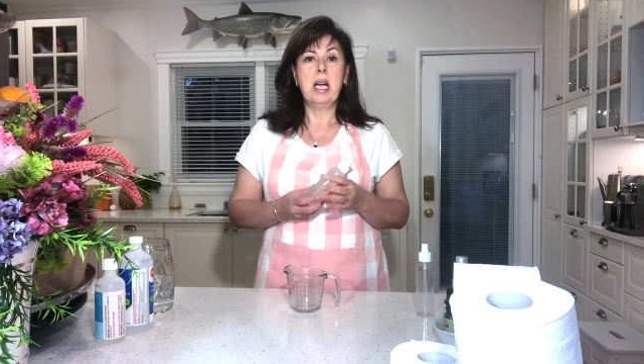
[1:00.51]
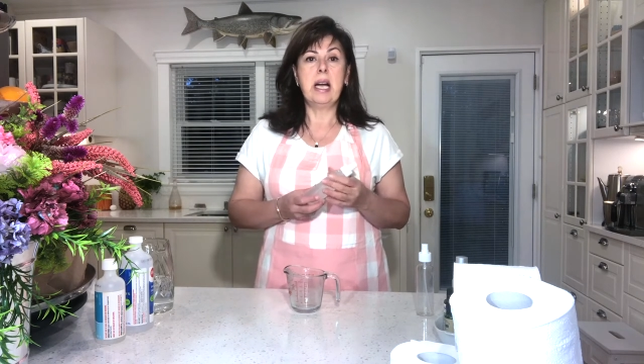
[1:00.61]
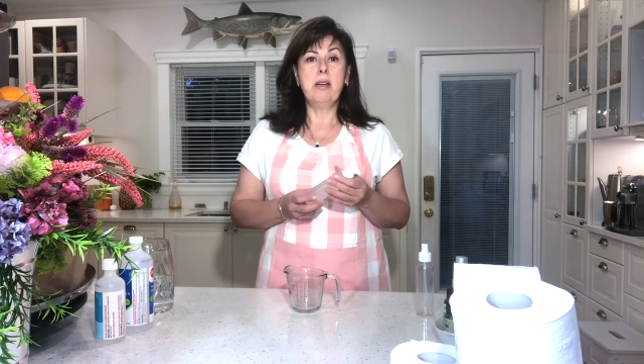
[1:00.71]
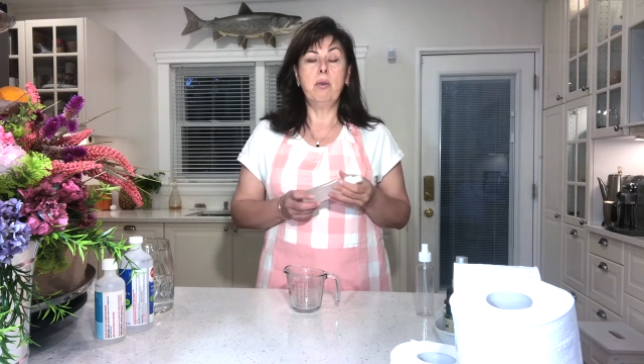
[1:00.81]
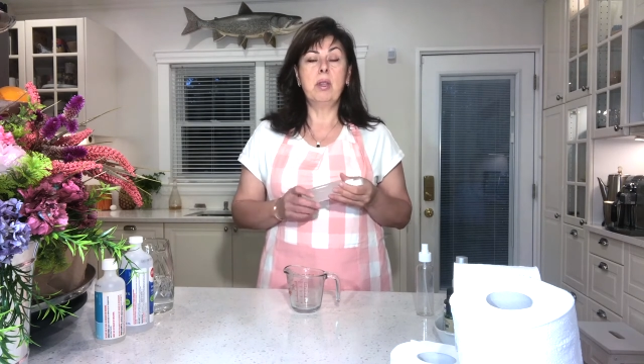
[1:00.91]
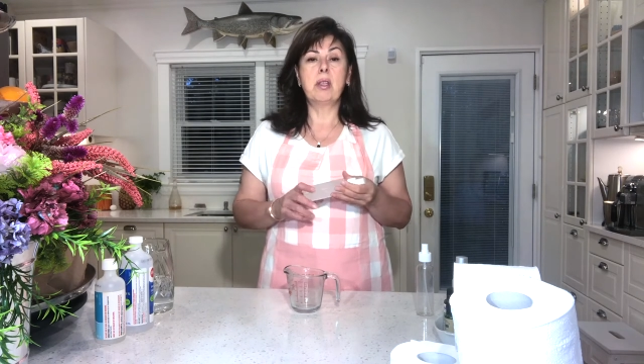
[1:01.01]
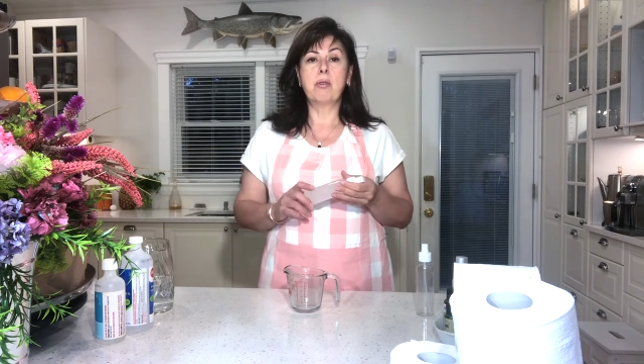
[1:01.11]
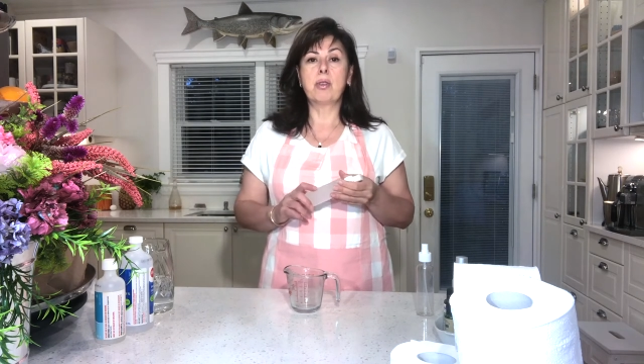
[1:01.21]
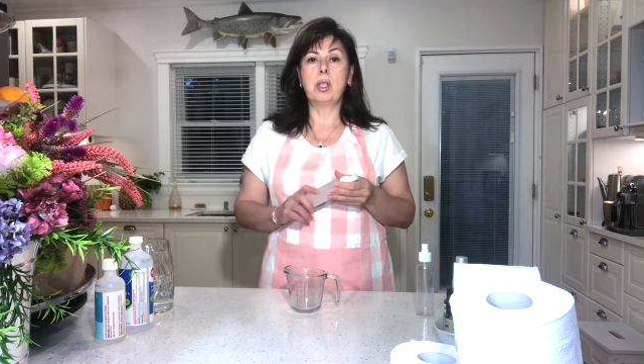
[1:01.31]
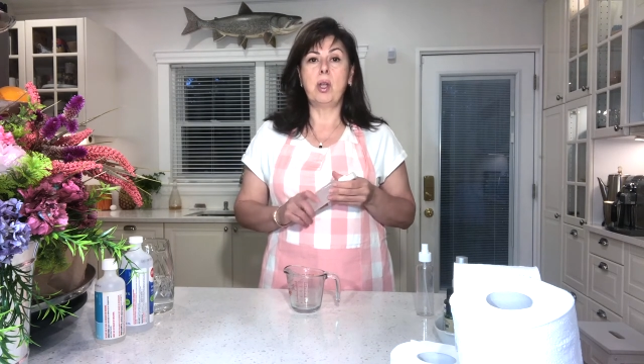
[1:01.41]
I know that
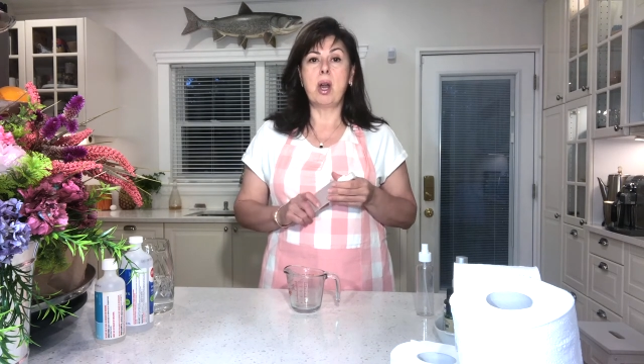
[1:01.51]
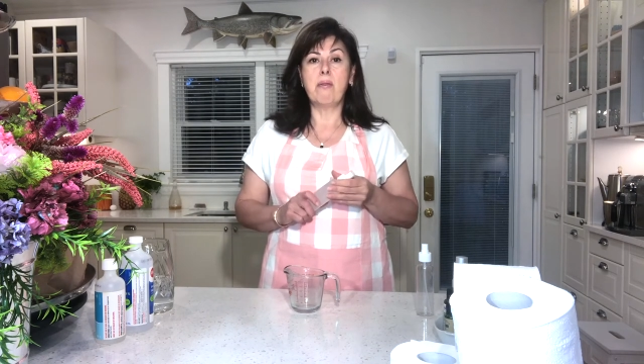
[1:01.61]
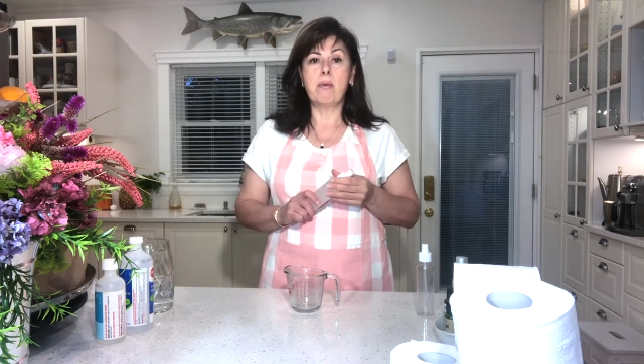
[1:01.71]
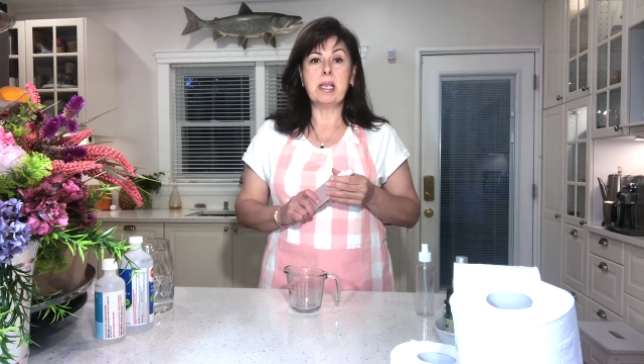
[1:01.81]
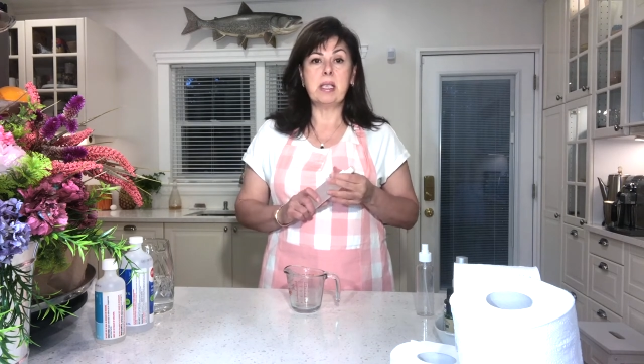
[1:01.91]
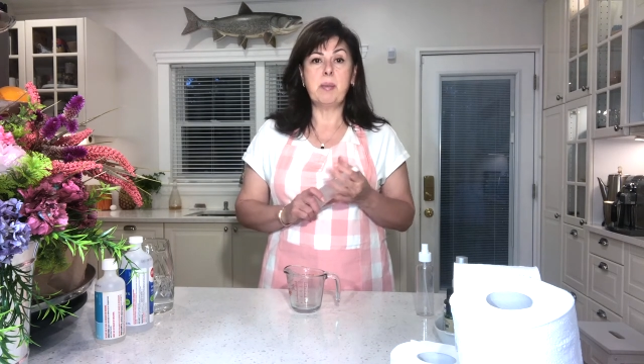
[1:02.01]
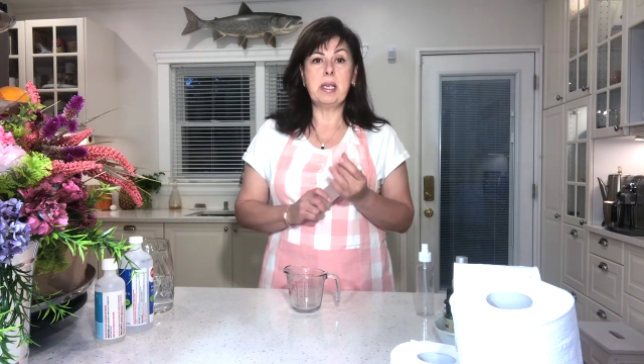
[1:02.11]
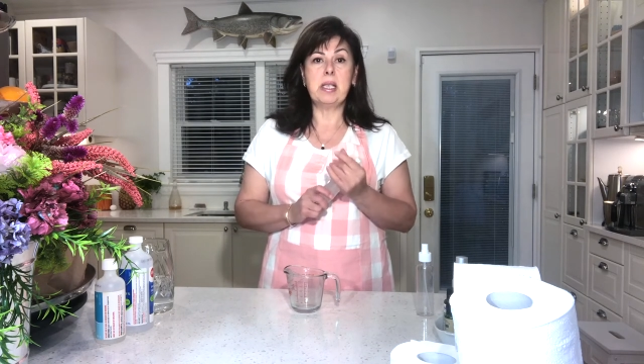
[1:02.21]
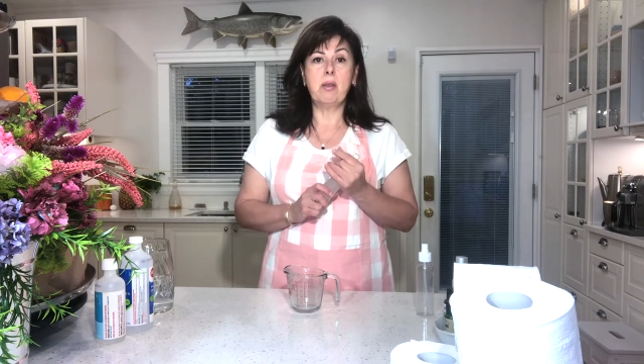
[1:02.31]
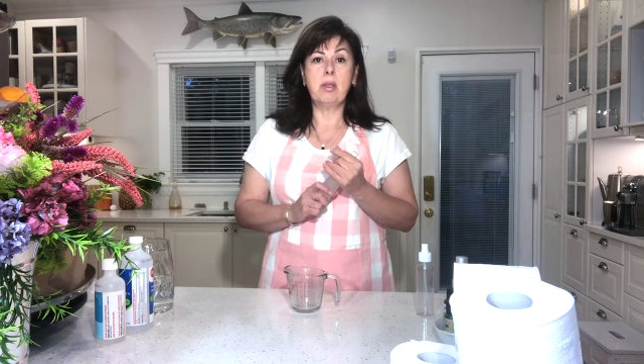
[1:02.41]
there's a lot of
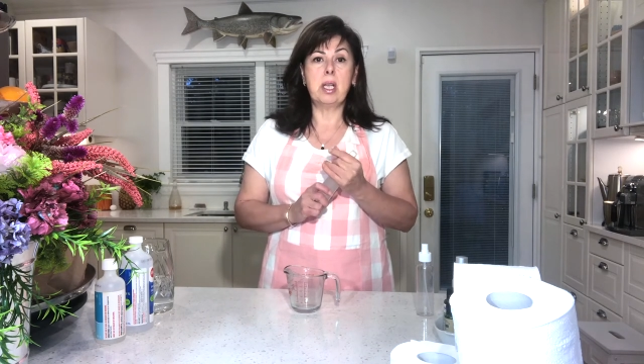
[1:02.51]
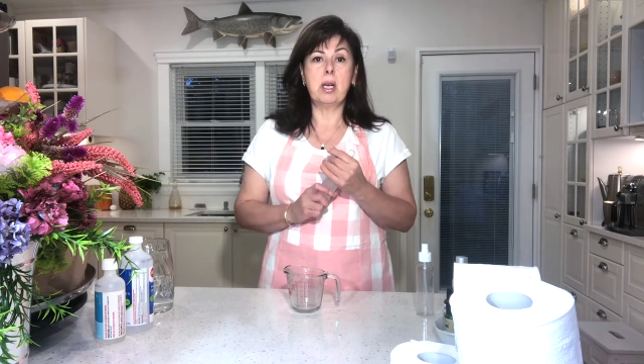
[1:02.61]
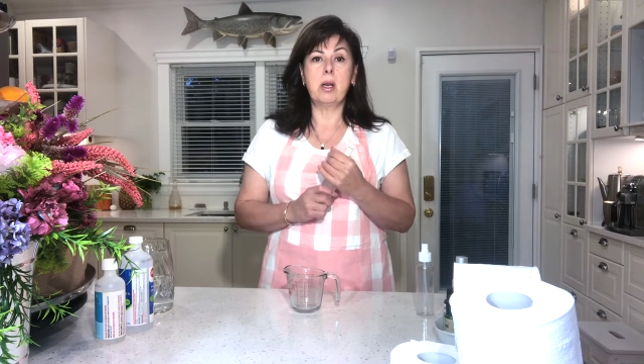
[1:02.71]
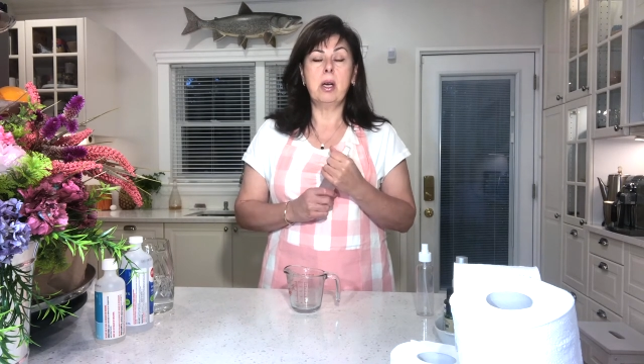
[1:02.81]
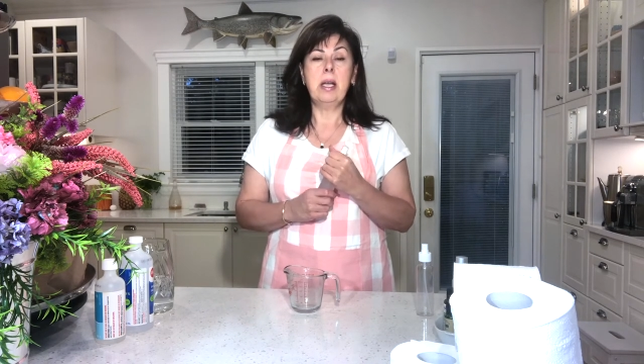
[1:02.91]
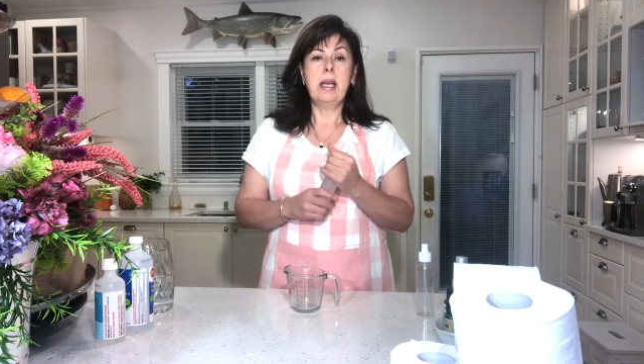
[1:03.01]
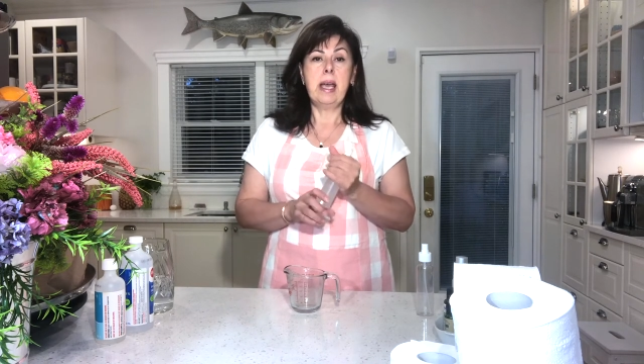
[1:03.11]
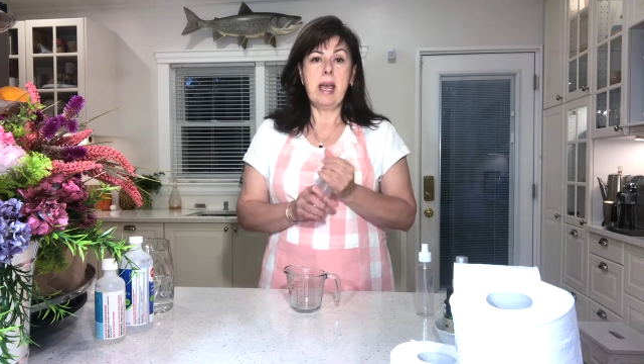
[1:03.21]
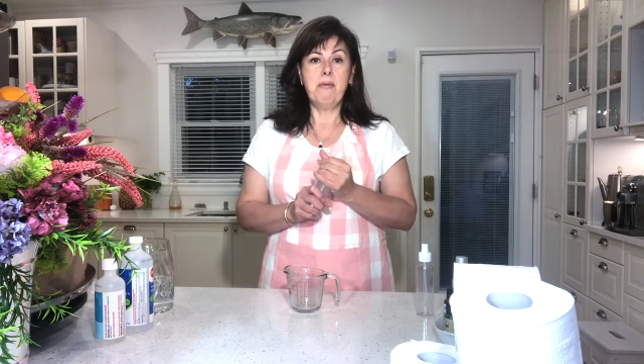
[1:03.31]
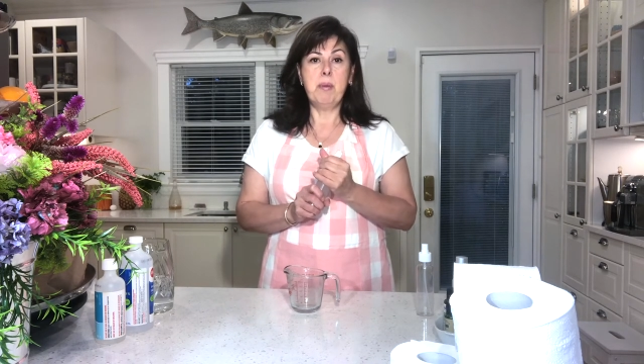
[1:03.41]
recipes out there
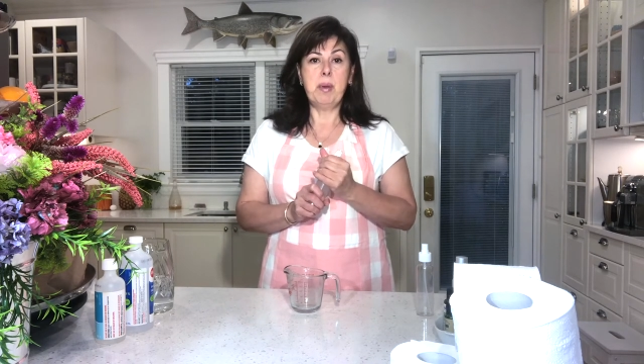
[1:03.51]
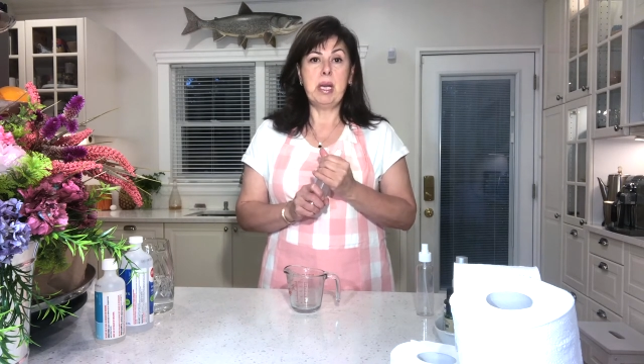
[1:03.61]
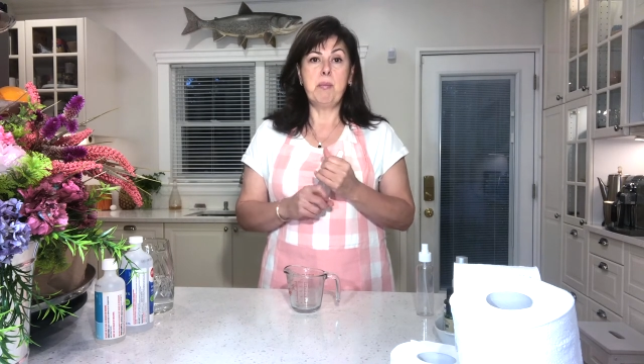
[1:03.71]
everybody